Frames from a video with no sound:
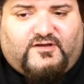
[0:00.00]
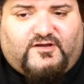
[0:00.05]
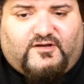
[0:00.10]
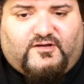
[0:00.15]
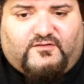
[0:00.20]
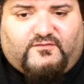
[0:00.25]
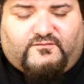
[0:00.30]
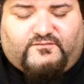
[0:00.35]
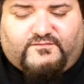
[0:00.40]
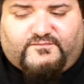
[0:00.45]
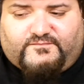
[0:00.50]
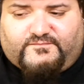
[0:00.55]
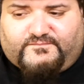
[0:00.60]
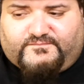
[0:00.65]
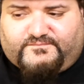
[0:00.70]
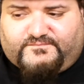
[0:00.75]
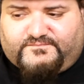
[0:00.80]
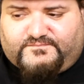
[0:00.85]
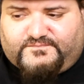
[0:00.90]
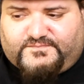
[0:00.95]
of
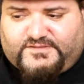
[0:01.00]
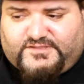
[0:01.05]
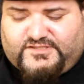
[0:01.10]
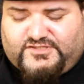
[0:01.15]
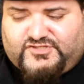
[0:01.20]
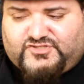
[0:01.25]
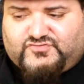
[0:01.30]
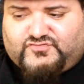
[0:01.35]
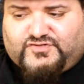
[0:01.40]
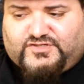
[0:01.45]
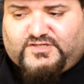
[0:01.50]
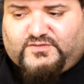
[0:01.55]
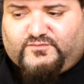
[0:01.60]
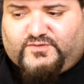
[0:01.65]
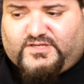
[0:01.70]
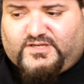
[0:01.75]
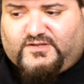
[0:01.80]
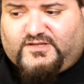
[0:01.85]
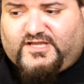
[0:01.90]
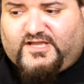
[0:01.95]
heat treat
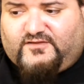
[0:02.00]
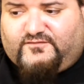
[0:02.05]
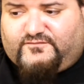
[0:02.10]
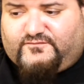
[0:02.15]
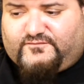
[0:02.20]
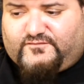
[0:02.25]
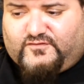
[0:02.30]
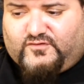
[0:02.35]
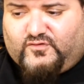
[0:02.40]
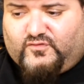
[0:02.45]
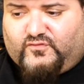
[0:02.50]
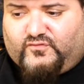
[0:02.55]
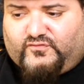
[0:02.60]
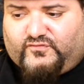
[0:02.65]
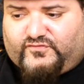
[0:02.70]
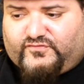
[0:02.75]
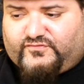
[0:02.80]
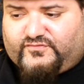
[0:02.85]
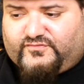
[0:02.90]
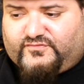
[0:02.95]
when a knife
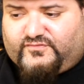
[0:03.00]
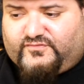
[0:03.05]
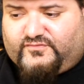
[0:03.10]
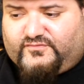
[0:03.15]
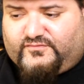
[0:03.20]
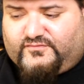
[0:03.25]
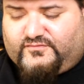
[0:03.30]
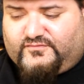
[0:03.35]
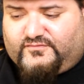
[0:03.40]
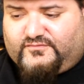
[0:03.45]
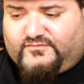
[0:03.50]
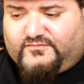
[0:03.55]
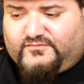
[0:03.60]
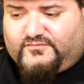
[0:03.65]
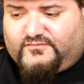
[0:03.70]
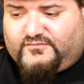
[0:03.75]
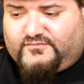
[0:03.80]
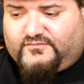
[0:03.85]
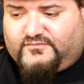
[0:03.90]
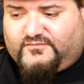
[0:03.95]
goes
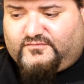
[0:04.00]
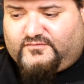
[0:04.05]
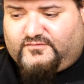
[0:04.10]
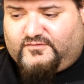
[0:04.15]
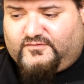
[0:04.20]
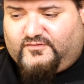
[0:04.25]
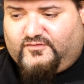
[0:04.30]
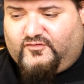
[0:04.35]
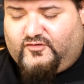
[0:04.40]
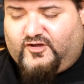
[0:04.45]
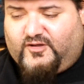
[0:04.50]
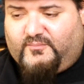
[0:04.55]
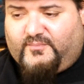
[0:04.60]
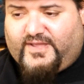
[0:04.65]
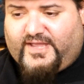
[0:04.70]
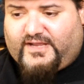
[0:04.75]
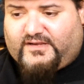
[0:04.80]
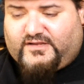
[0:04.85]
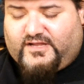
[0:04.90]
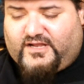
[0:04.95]

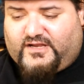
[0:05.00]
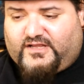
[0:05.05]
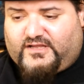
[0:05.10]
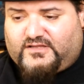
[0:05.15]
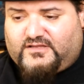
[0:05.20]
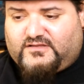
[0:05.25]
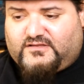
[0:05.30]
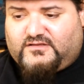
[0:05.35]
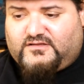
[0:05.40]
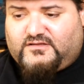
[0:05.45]
non-magnetic